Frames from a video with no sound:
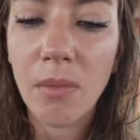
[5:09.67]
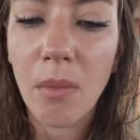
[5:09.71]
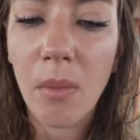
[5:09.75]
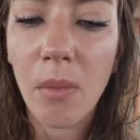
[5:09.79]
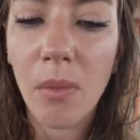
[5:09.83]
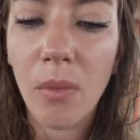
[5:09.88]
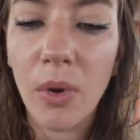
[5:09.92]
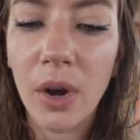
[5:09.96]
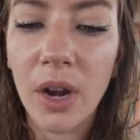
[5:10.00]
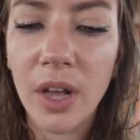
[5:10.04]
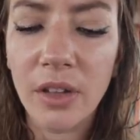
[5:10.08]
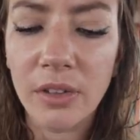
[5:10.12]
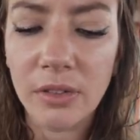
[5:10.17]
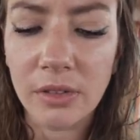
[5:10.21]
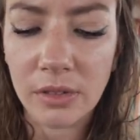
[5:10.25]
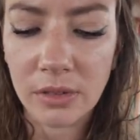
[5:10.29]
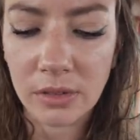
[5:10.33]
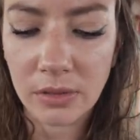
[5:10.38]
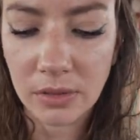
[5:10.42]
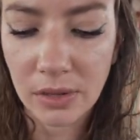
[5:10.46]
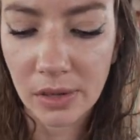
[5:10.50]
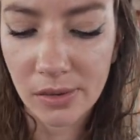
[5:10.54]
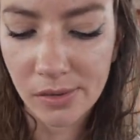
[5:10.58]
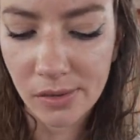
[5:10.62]
What else?
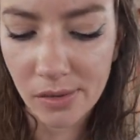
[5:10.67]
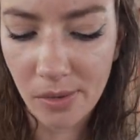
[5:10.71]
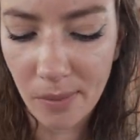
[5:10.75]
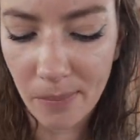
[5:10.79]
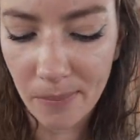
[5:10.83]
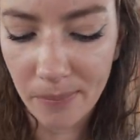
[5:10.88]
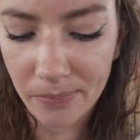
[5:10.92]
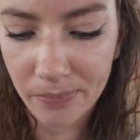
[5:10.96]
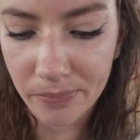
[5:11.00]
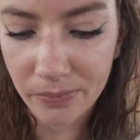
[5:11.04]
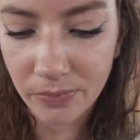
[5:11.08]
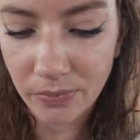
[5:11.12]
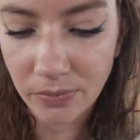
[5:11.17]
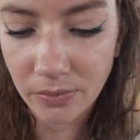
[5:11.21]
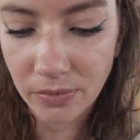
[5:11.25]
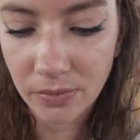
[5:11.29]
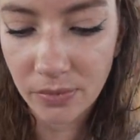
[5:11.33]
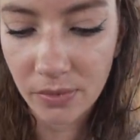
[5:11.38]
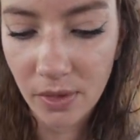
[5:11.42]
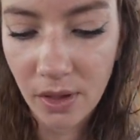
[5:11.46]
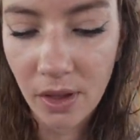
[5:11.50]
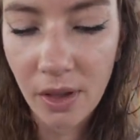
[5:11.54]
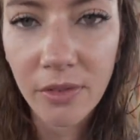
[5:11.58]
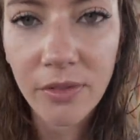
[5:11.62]
I don't
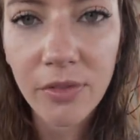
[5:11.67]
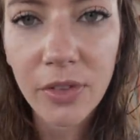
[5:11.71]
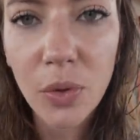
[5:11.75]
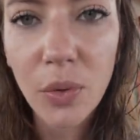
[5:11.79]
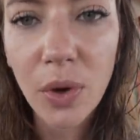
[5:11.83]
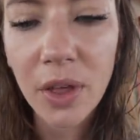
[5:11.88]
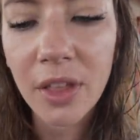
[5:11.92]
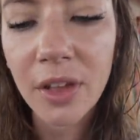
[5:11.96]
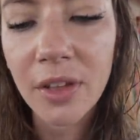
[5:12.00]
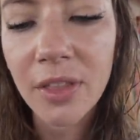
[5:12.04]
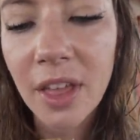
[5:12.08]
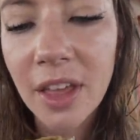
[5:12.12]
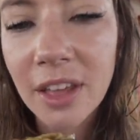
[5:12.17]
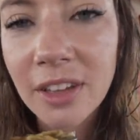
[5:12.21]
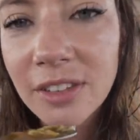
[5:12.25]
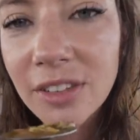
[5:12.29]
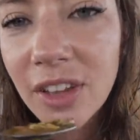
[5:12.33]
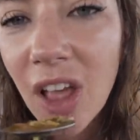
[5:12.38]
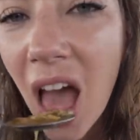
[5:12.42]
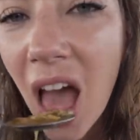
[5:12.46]
know. A few other things.